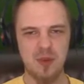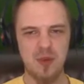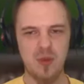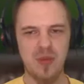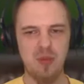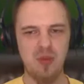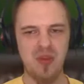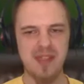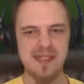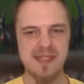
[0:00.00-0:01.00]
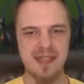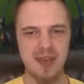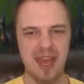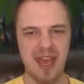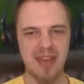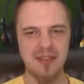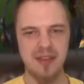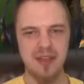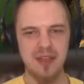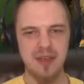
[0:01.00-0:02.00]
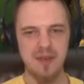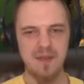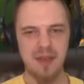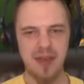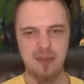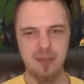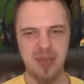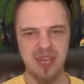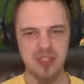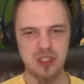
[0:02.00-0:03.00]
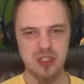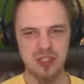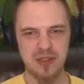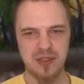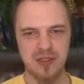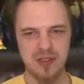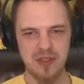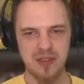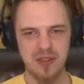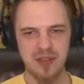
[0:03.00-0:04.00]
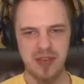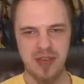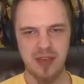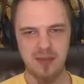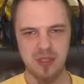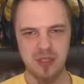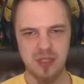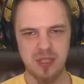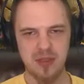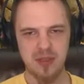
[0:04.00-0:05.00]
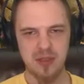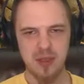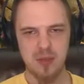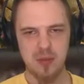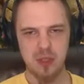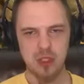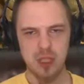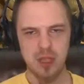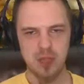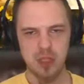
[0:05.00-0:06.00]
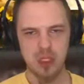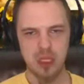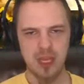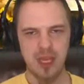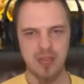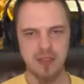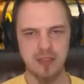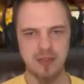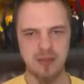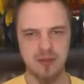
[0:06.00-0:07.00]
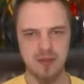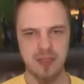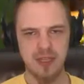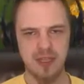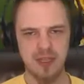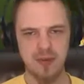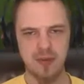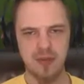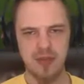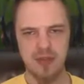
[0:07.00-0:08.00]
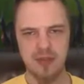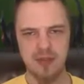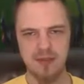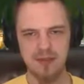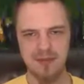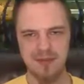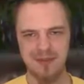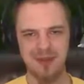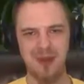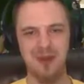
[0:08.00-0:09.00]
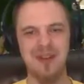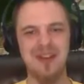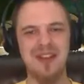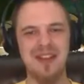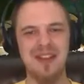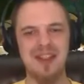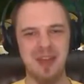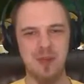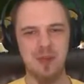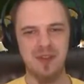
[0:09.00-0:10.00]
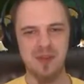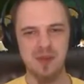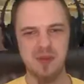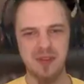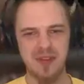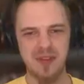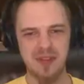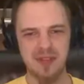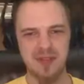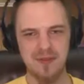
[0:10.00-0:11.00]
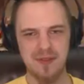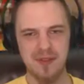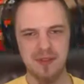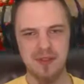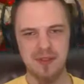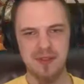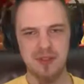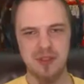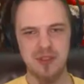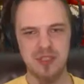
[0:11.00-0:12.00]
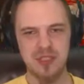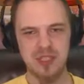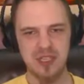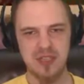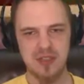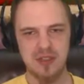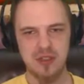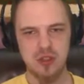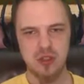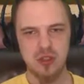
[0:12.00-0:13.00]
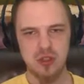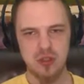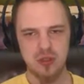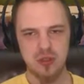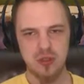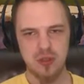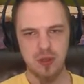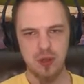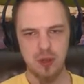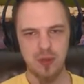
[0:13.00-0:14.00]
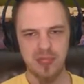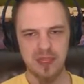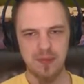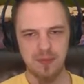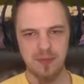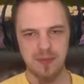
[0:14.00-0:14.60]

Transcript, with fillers: You're a real prince, you know that? You're a fucking peach. Oh yeah, push it in. Push it in, push it in. What are you gonna do? Nothing? Oh. That rift is really effective. Shit. Purdy.